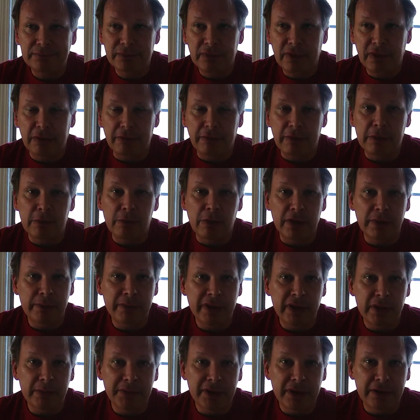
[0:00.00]
3
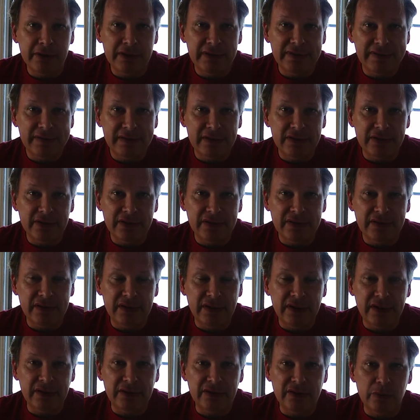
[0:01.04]
1mm incisions and then
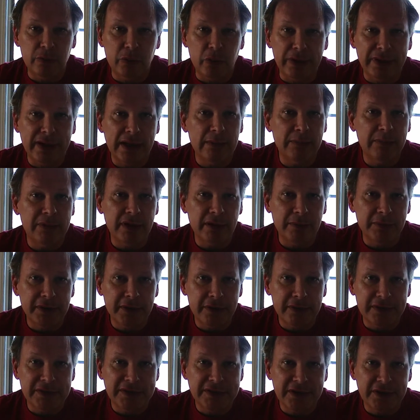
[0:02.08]
a 2.8mm
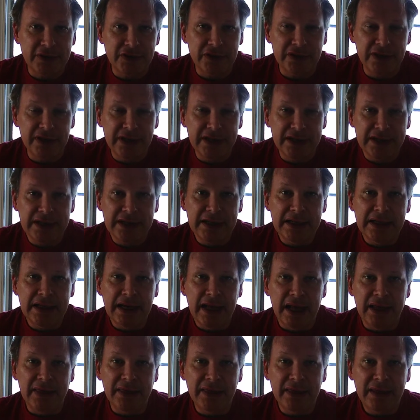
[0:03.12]
incision,
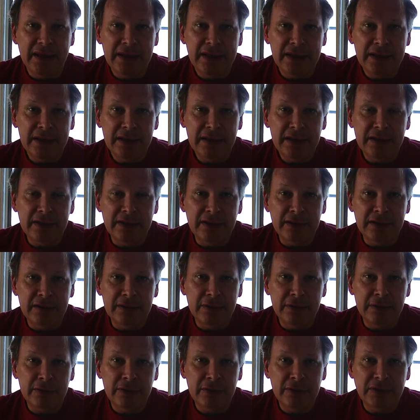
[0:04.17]
and then they're
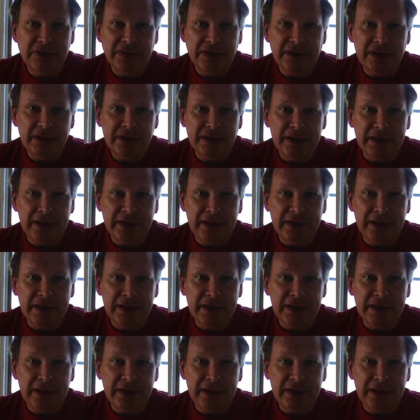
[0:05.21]
using